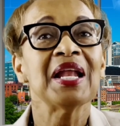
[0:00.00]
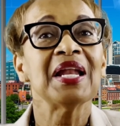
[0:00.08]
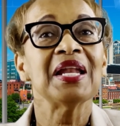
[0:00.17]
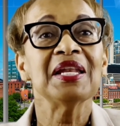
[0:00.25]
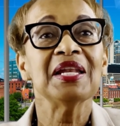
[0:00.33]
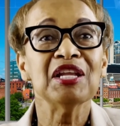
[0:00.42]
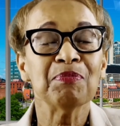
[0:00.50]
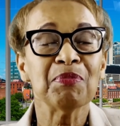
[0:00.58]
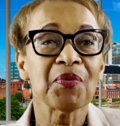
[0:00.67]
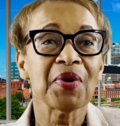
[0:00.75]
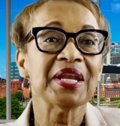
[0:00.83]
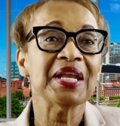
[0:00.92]

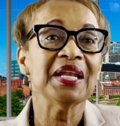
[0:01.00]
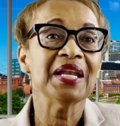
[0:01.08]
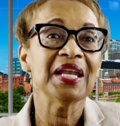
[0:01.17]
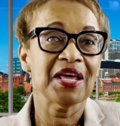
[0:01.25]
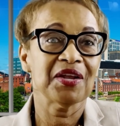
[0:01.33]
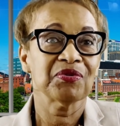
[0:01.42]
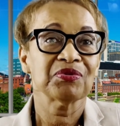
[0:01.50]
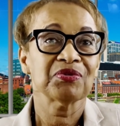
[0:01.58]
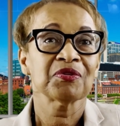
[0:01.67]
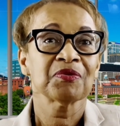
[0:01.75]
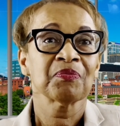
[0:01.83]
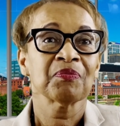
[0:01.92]
Liberating Letters,